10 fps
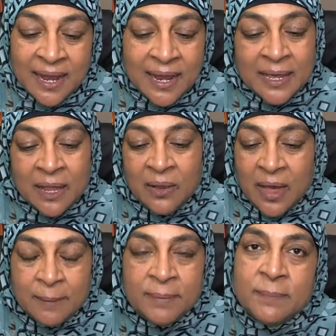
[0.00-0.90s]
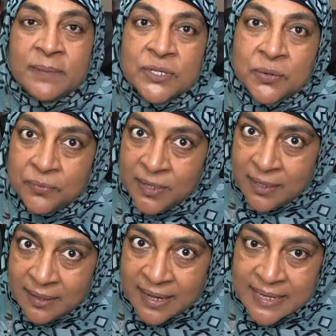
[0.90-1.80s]
Like a lot of people don't
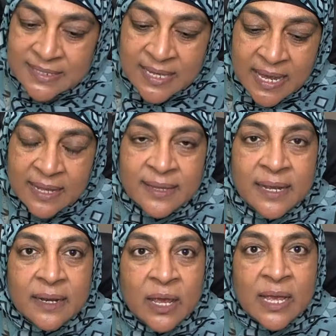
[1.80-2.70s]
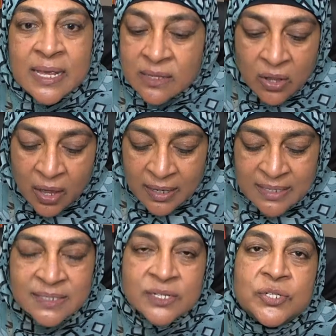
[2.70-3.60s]
realize that as long
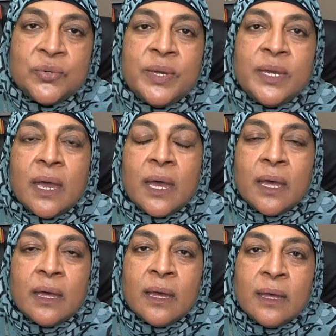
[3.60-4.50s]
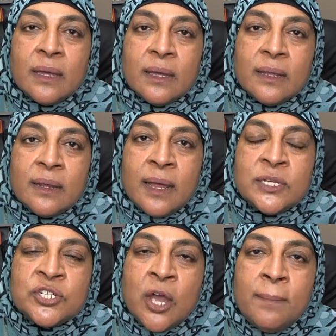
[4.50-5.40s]
as they're doing a
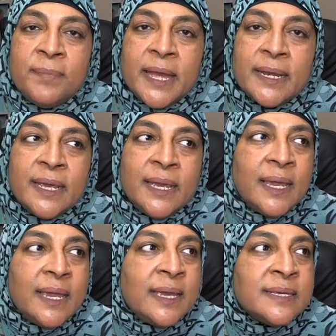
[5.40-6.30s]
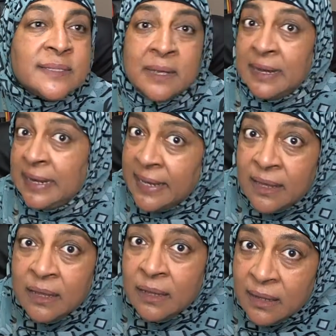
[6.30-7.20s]
job that is
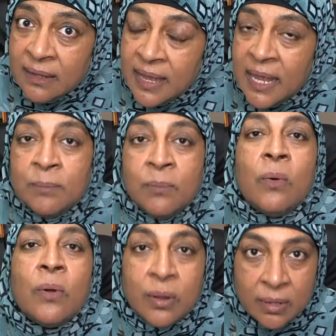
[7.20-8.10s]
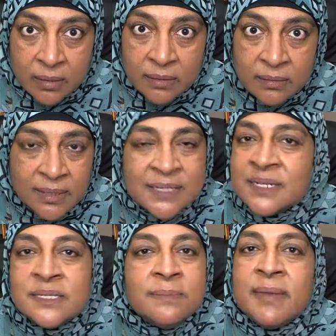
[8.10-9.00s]
legal and moral, it
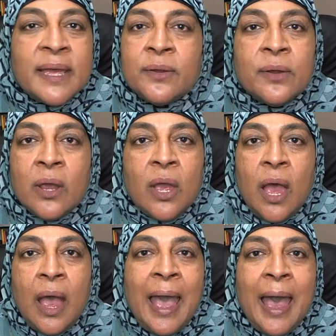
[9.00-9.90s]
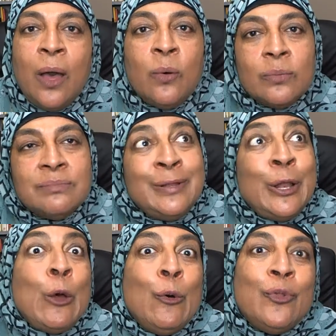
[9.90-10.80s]
doesn't matter how
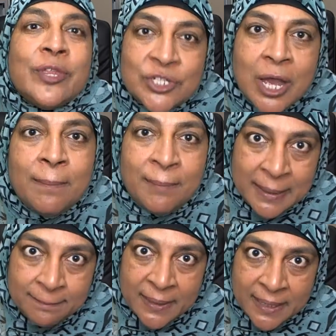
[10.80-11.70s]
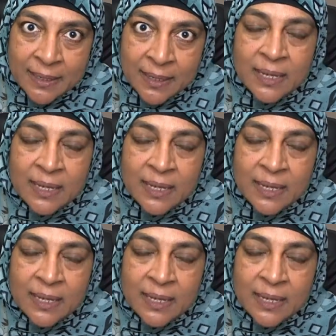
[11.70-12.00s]
low the job might be.